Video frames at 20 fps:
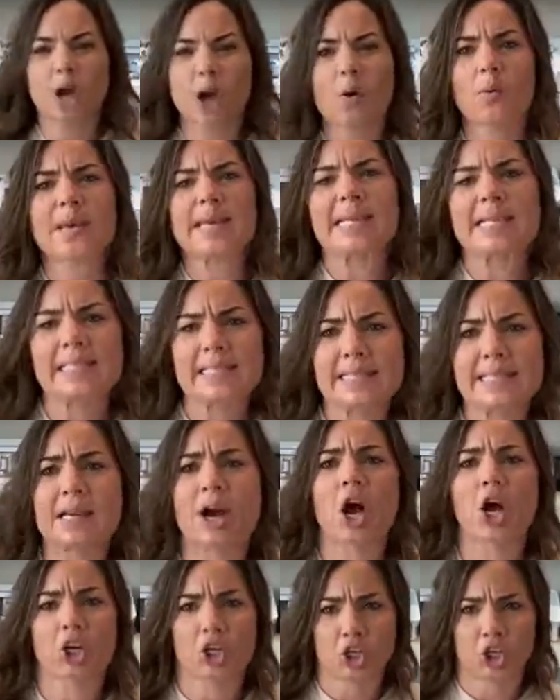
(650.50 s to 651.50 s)
go easy
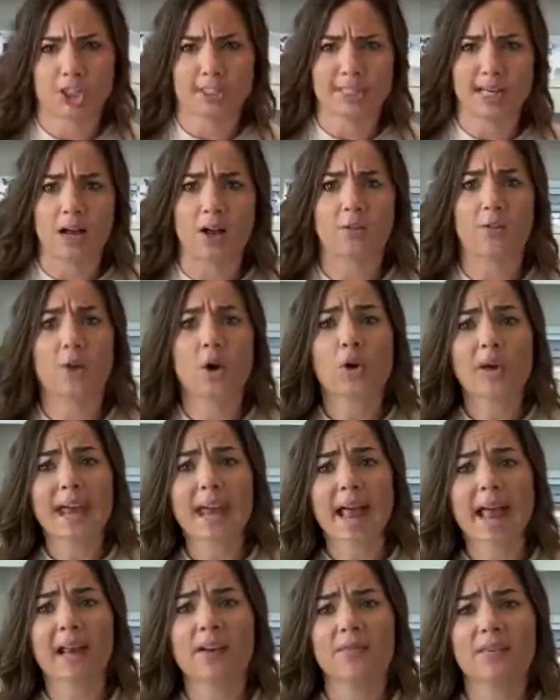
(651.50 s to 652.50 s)
on yourself, okay?
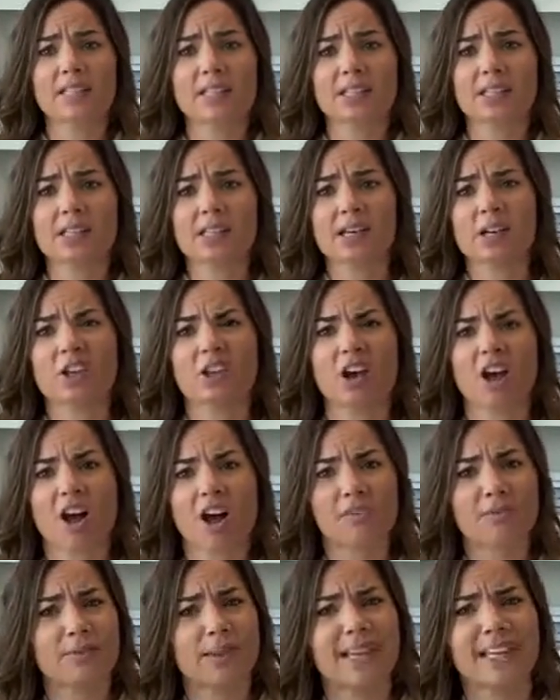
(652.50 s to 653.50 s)
If it's a little
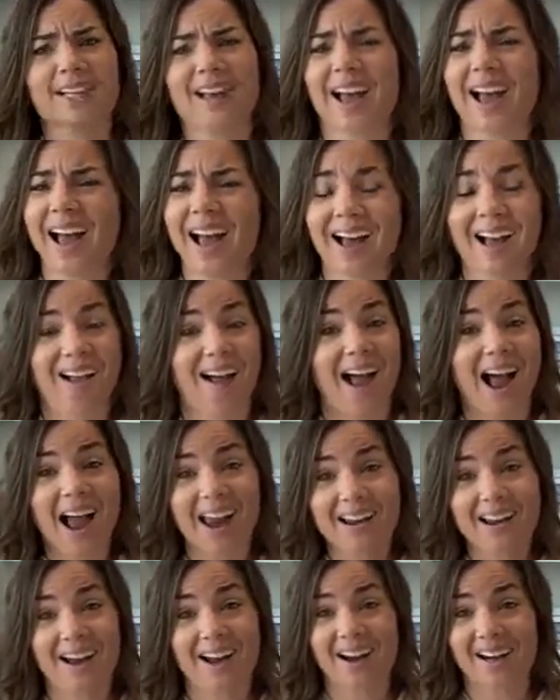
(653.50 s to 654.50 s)
off, like I,
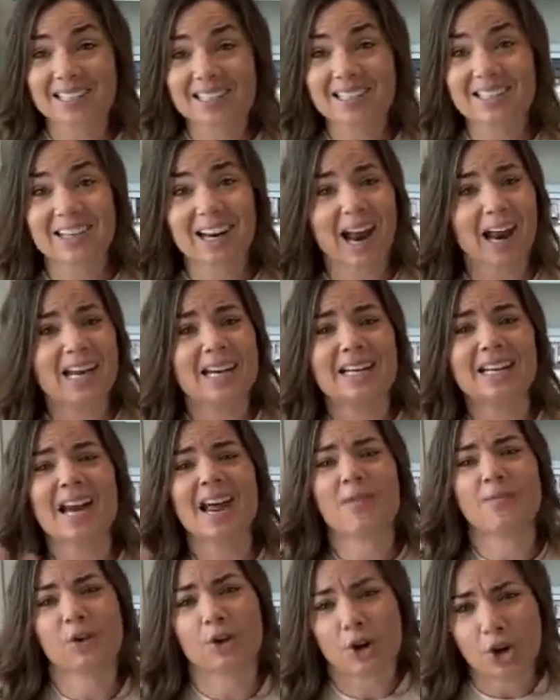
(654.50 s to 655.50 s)
I honestly, I
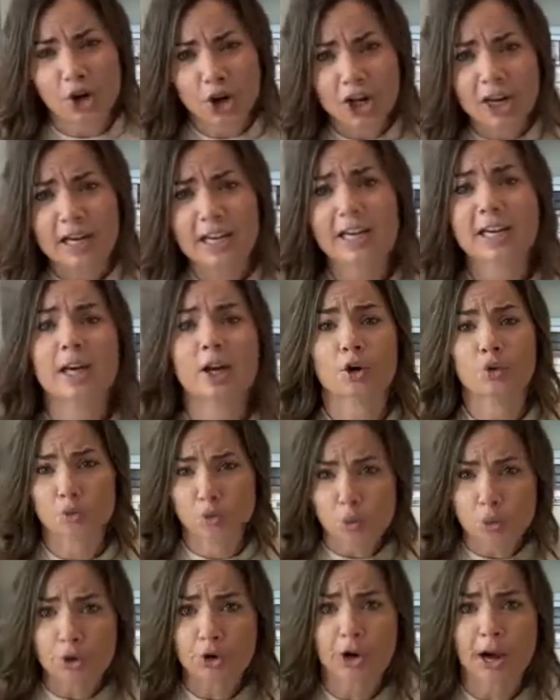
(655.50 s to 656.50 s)
never get a
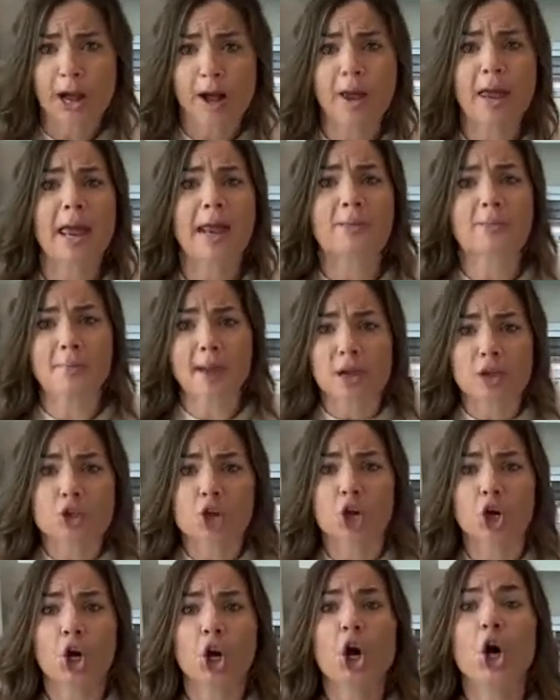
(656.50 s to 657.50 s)
ruler out and
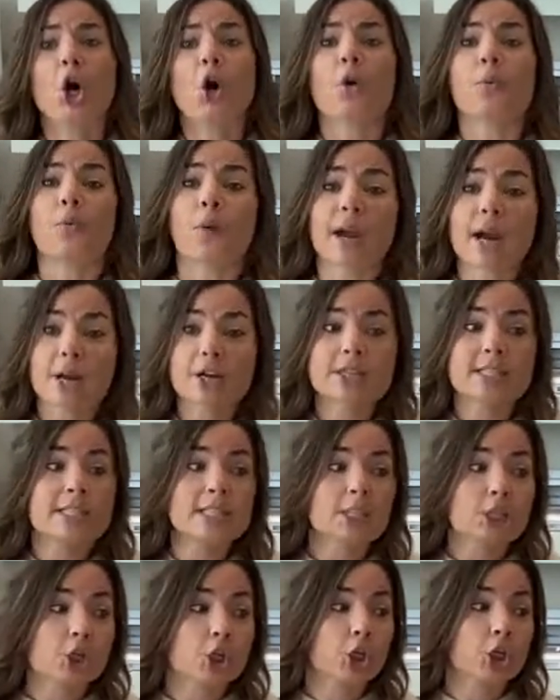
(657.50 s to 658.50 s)
measure, where is
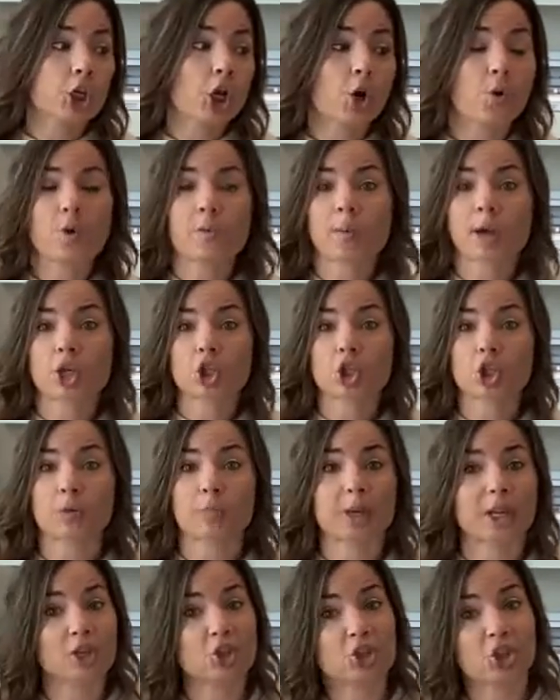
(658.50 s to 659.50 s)
this gonna go on my shirt?
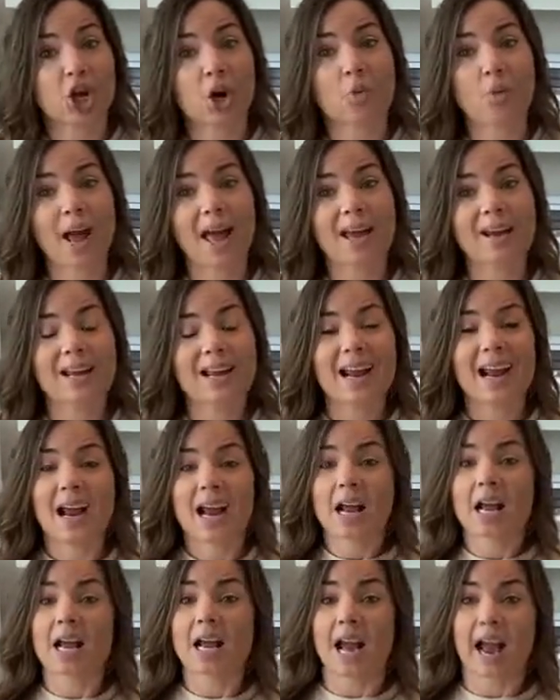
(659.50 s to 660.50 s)
Because you know what?
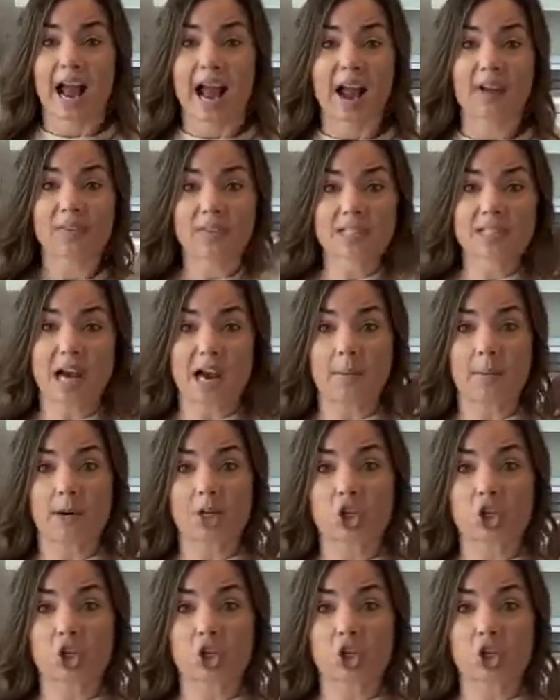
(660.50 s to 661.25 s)
Half the time